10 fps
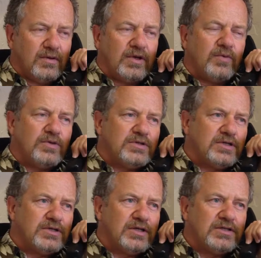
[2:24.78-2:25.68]
Okay, when you say
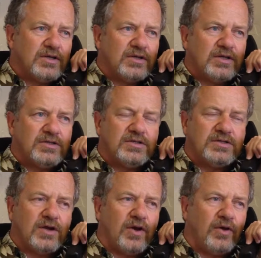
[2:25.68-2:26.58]
changed out the kitchen, is
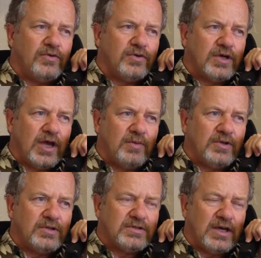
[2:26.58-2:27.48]
that all new
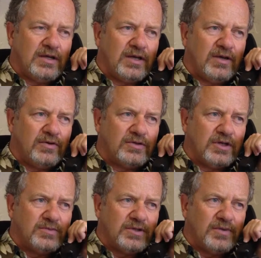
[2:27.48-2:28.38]
cabinets and
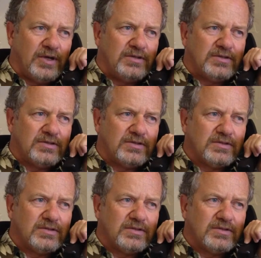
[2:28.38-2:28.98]
countertops and appliances?